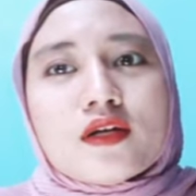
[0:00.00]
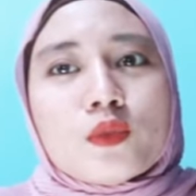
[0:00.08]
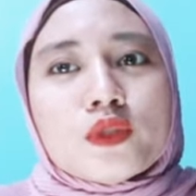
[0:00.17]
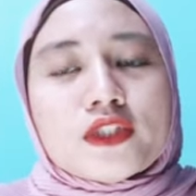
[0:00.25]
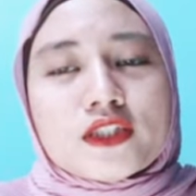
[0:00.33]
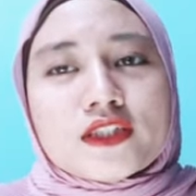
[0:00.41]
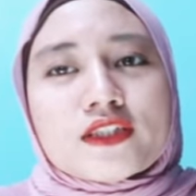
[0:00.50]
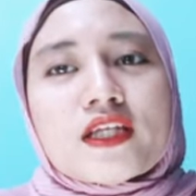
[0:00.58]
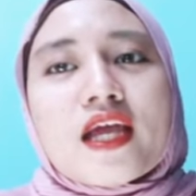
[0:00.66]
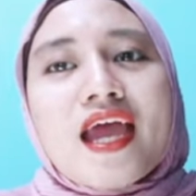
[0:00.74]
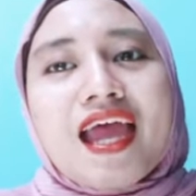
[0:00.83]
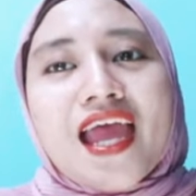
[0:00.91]
which is
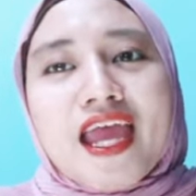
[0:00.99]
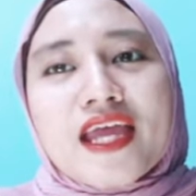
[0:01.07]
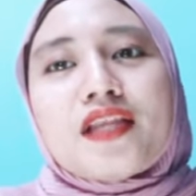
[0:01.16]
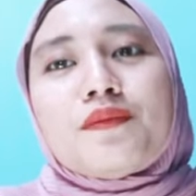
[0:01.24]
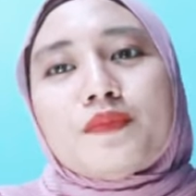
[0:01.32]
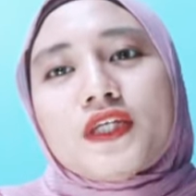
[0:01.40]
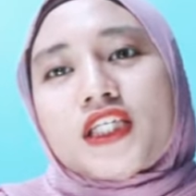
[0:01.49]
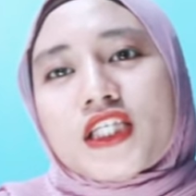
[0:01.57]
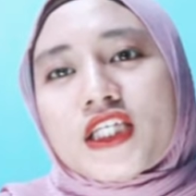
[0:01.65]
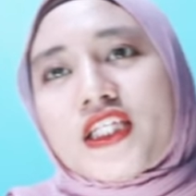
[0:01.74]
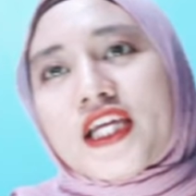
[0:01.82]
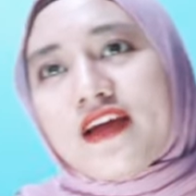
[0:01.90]

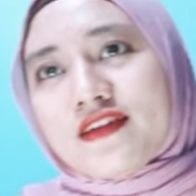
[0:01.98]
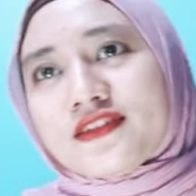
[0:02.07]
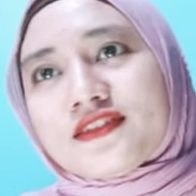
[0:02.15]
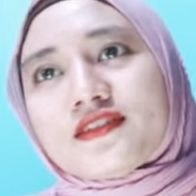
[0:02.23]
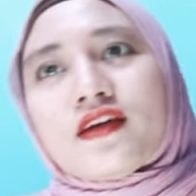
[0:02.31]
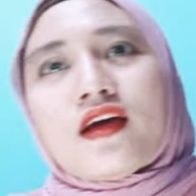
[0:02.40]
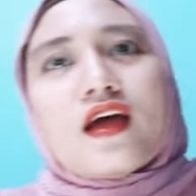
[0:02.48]
NPDES.